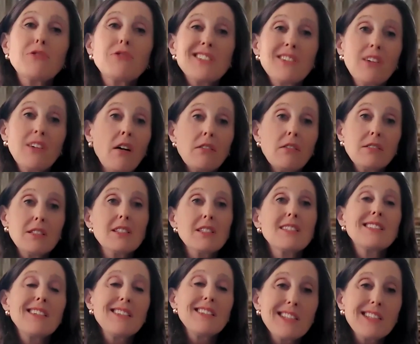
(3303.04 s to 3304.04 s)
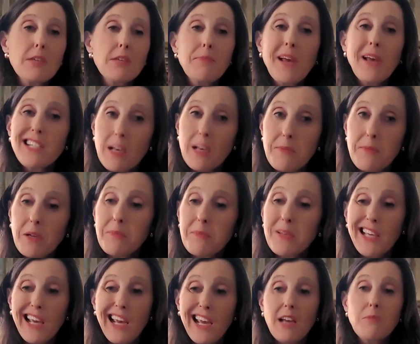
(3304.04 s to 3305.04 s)
result, since the pandemic
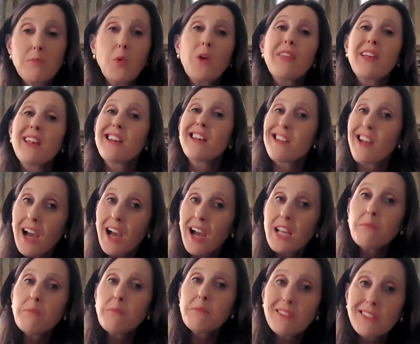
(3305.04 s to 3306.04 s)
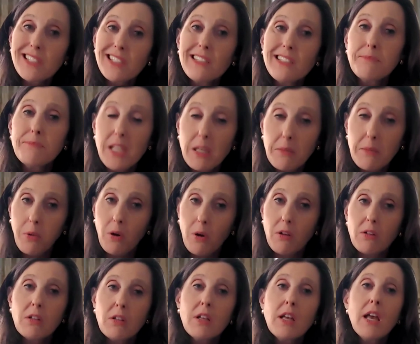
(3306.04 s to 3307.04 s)
began, more than 9 million
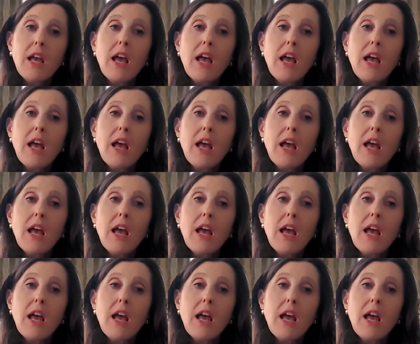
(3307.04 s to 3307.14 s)
people